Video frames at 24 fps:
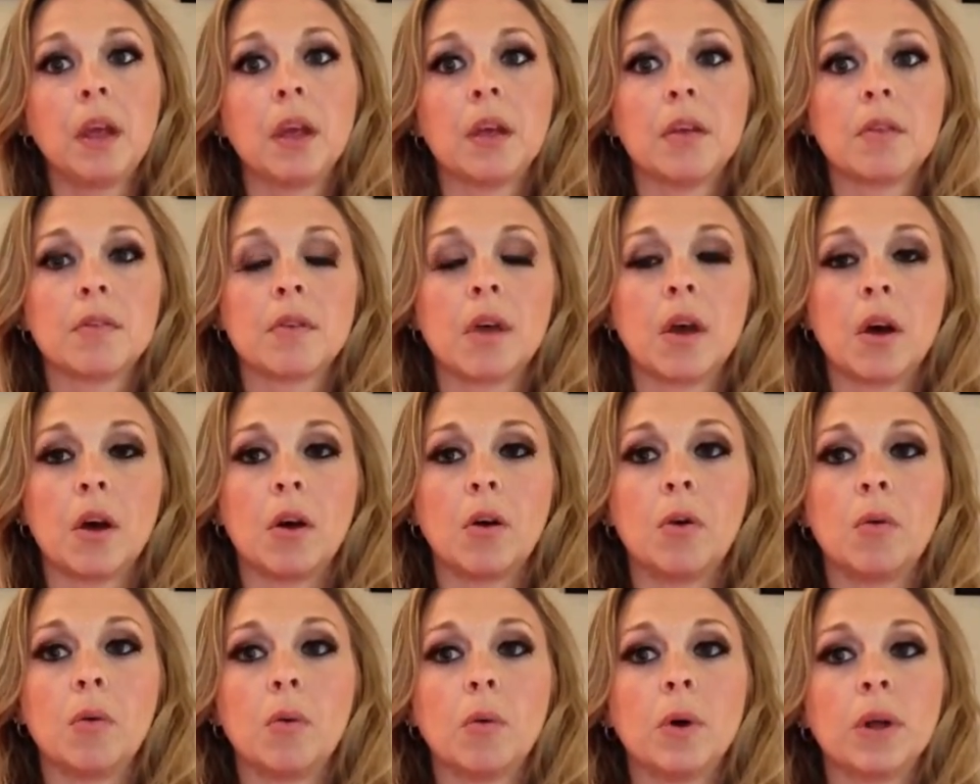
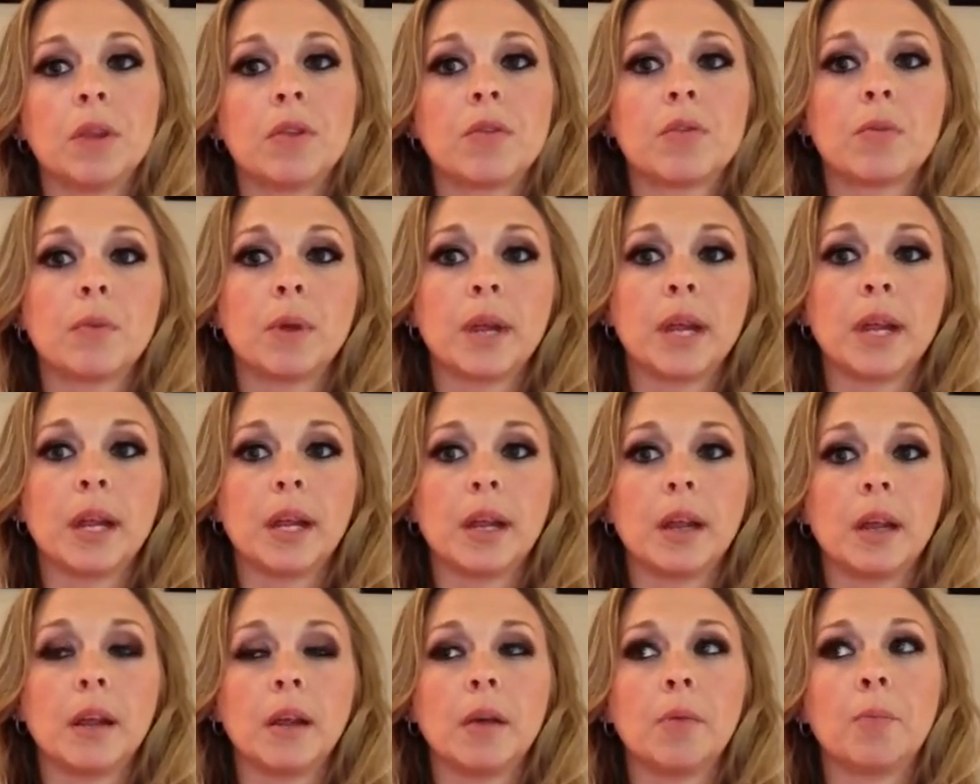So once
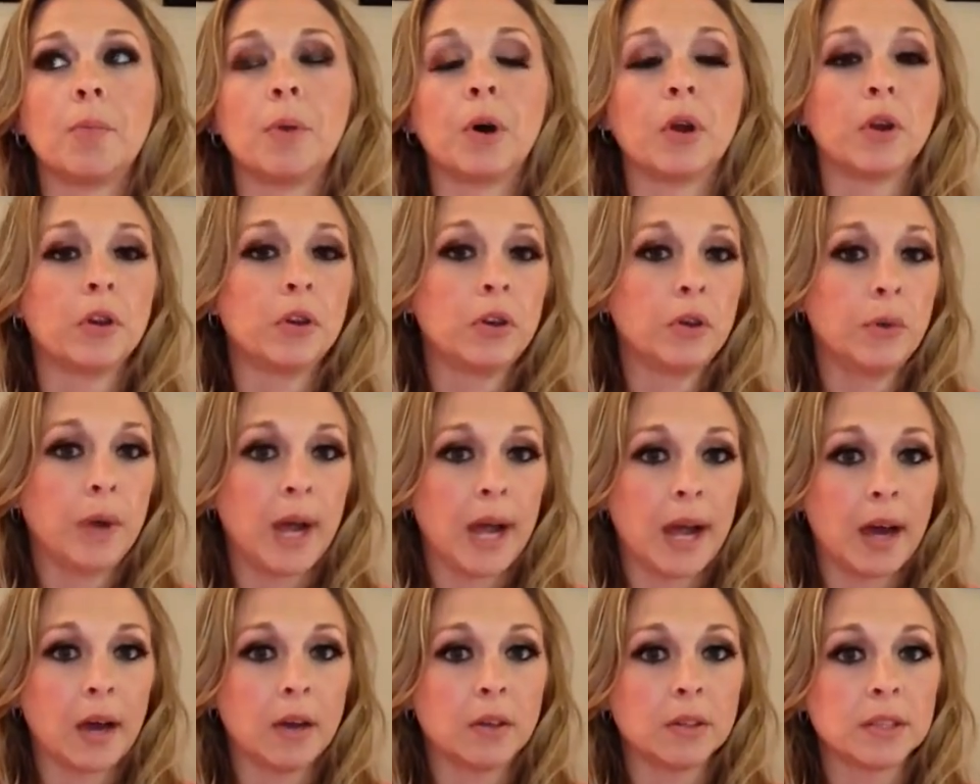we bought a new
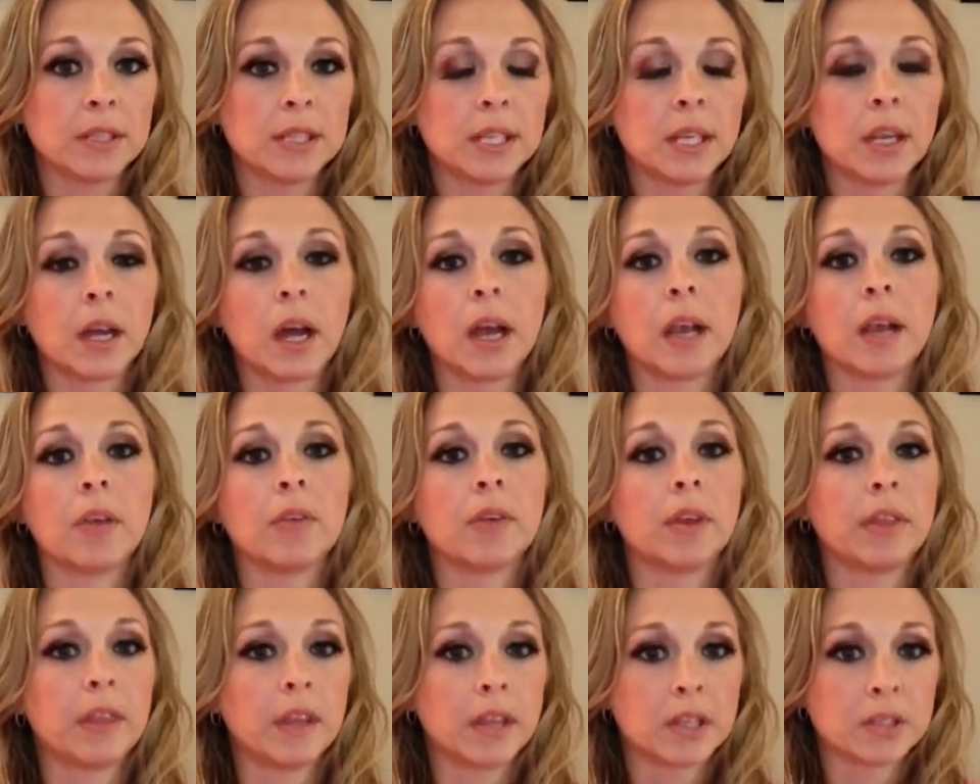house and got
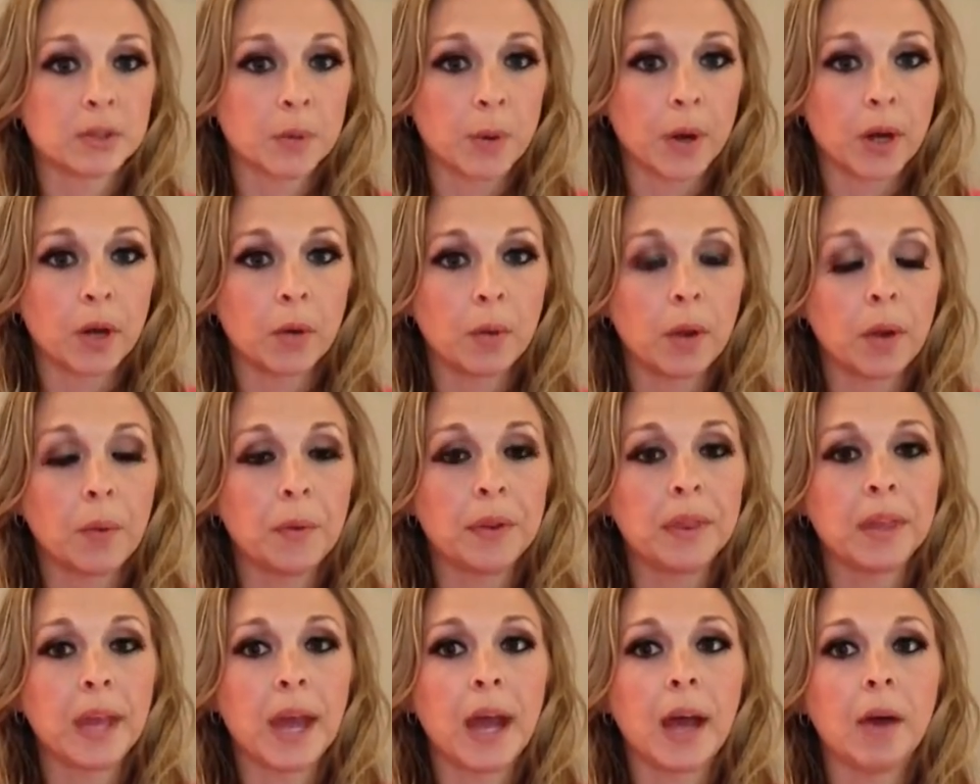everything squared away
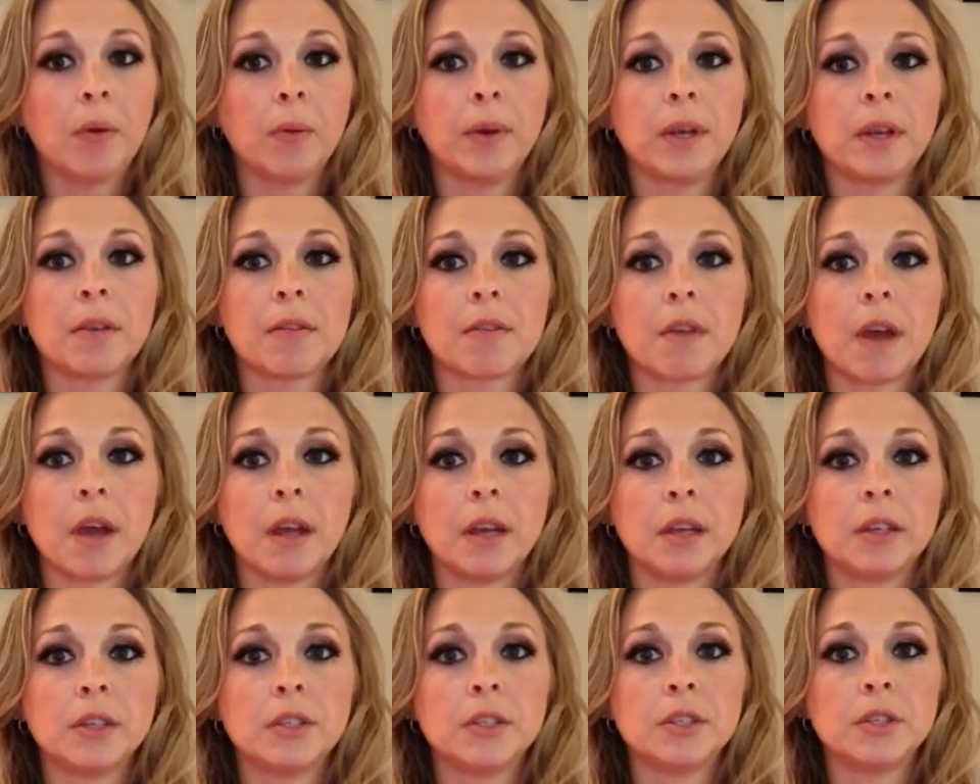with that, we
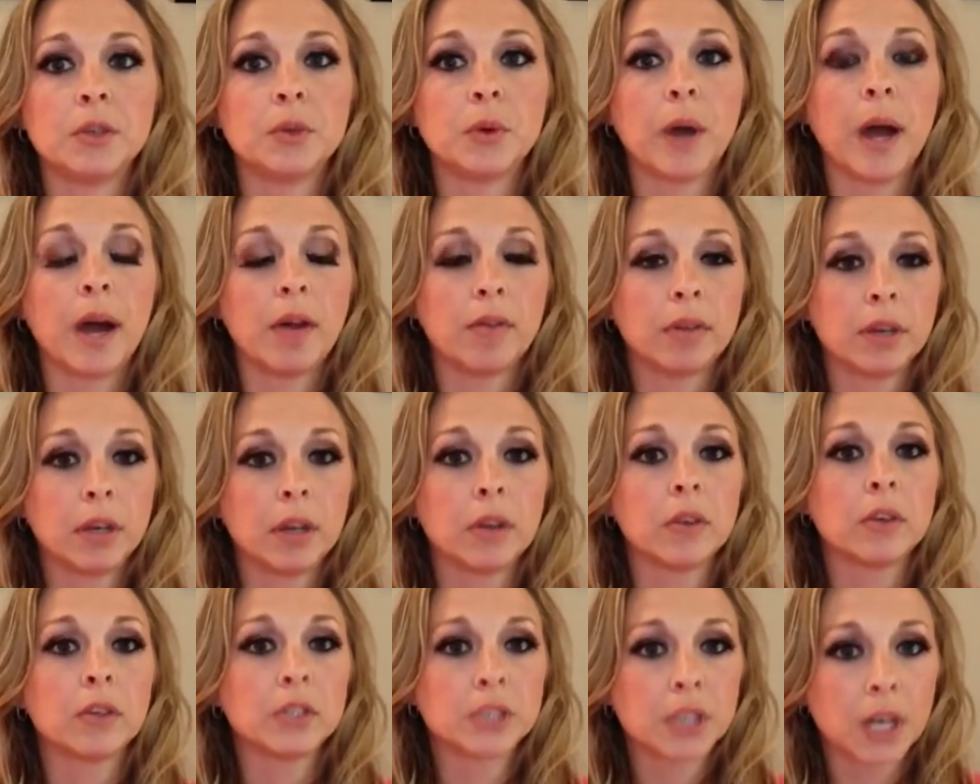decided to have
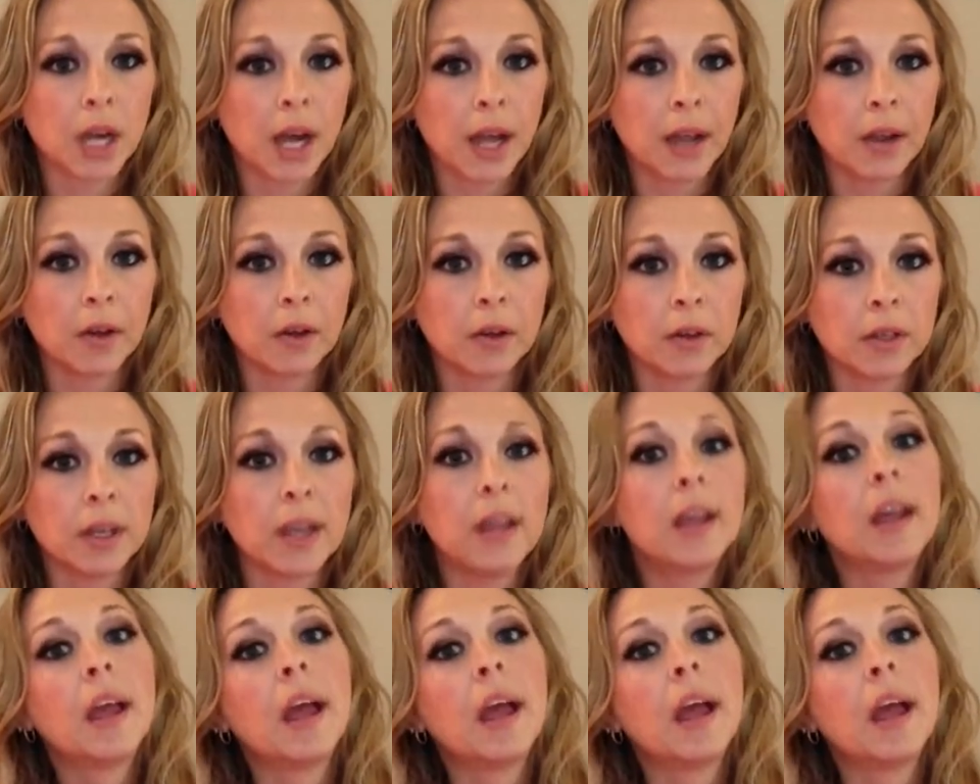another child,